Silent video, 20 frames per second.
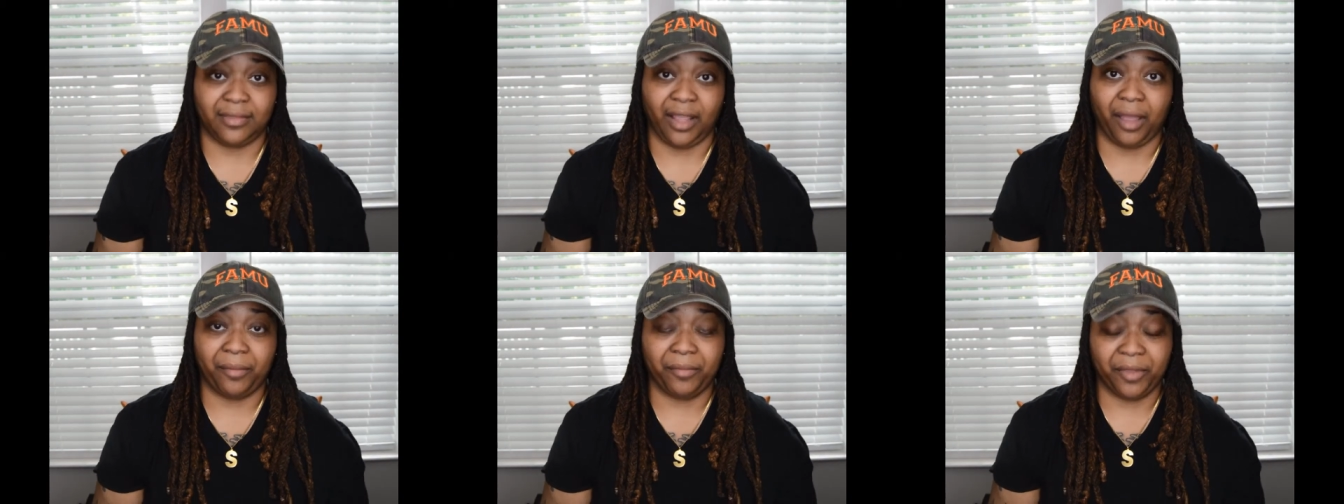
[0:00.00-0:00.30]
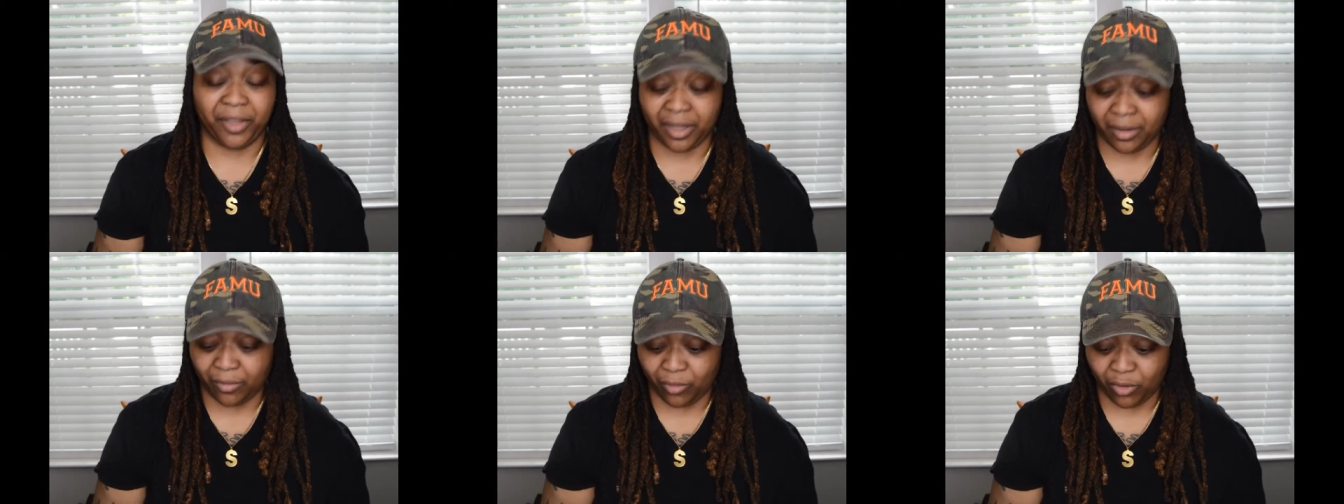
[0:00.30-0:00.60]
I
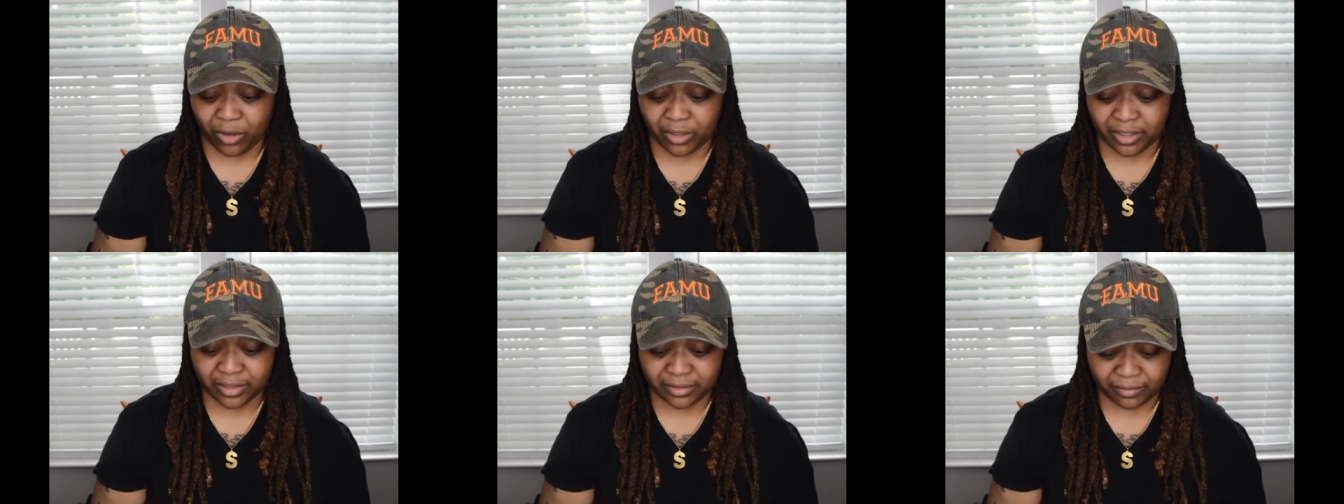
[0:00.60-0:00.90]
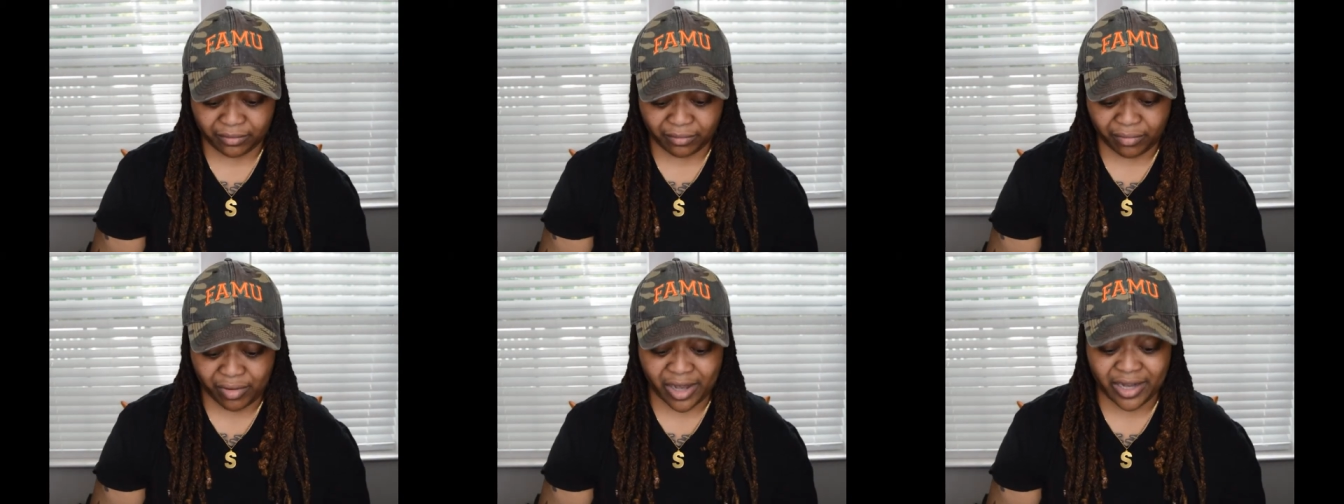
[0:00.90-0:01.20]
mean, come
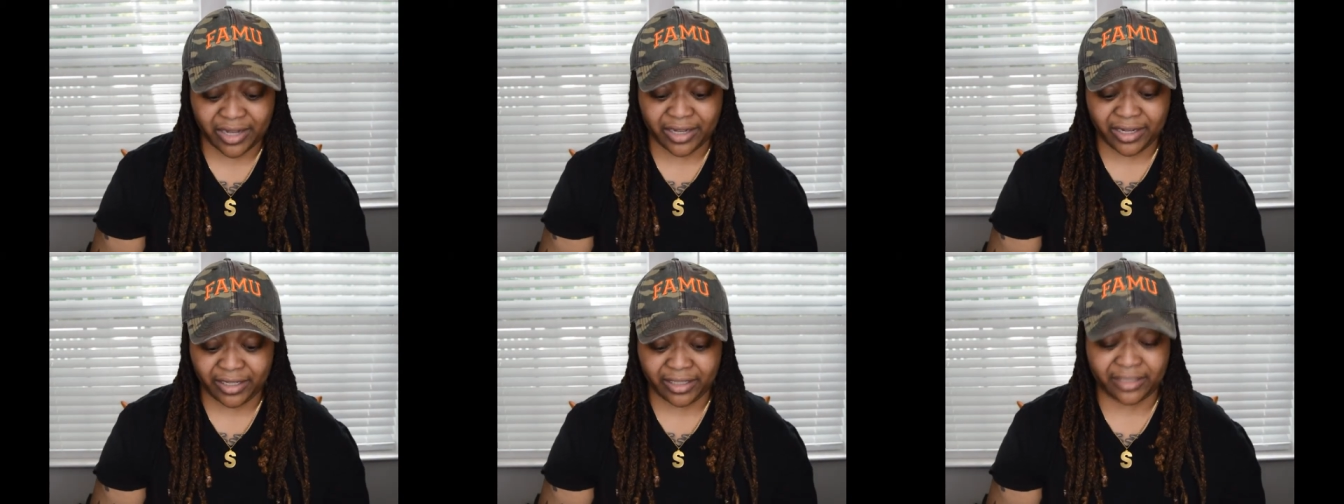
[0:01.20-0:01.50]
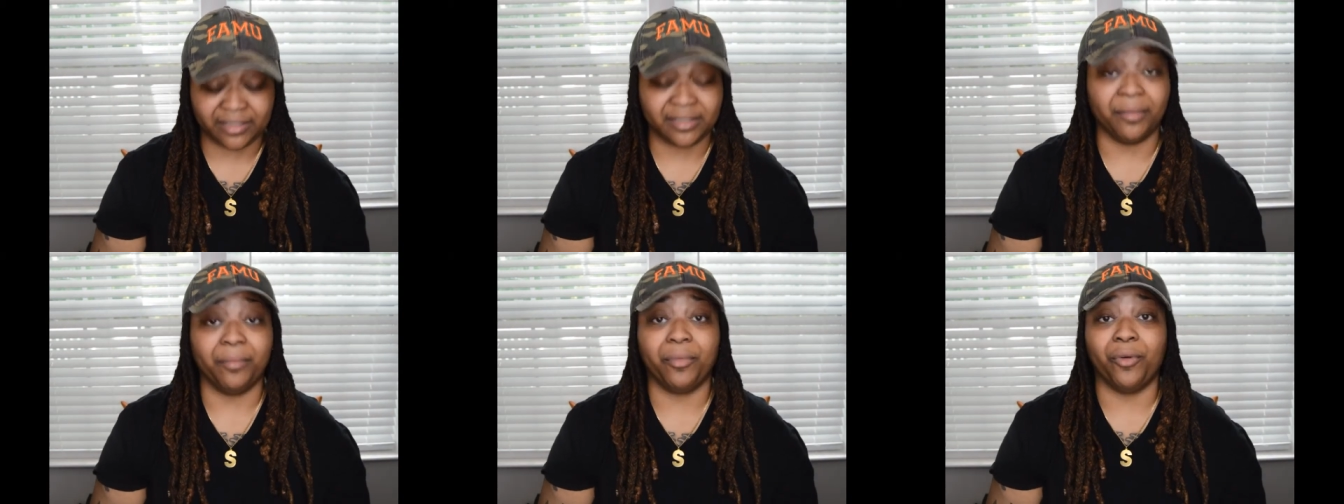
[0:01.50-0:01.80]
on, branding
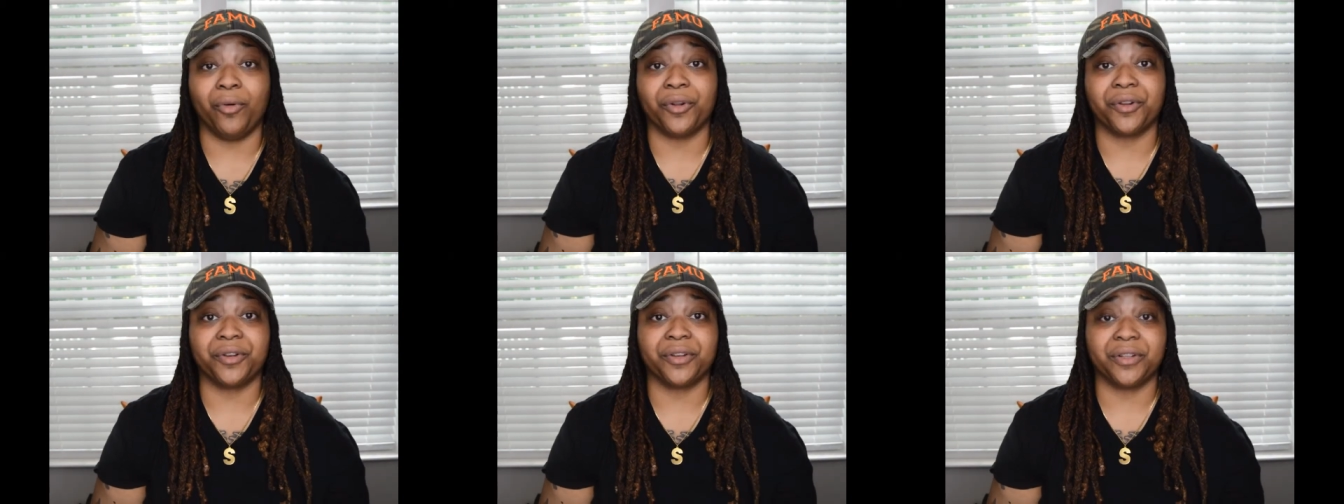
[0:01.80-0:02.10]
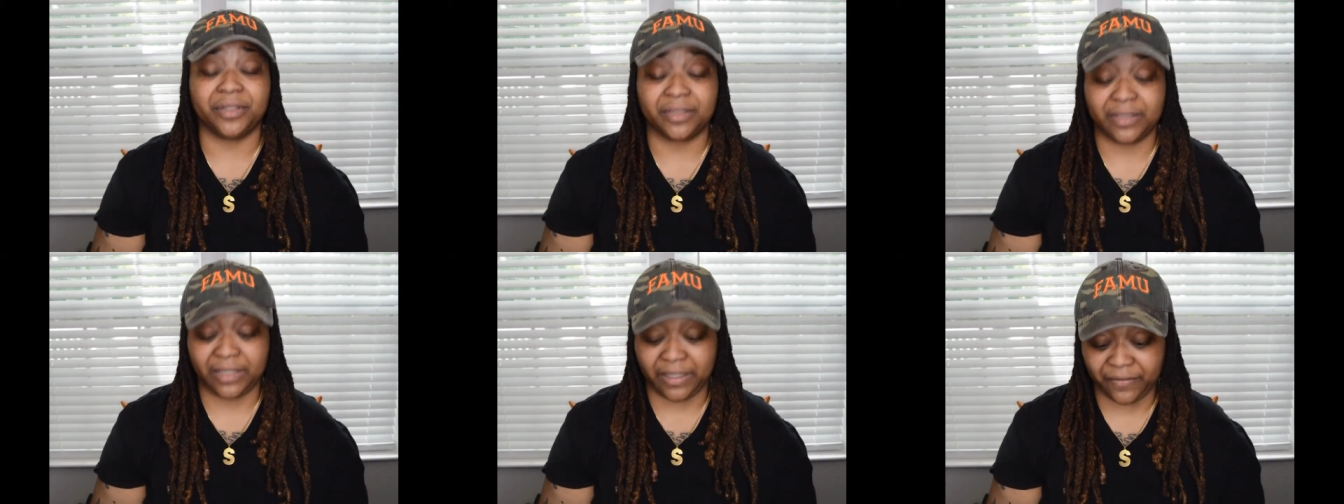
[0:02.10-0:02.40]
is important.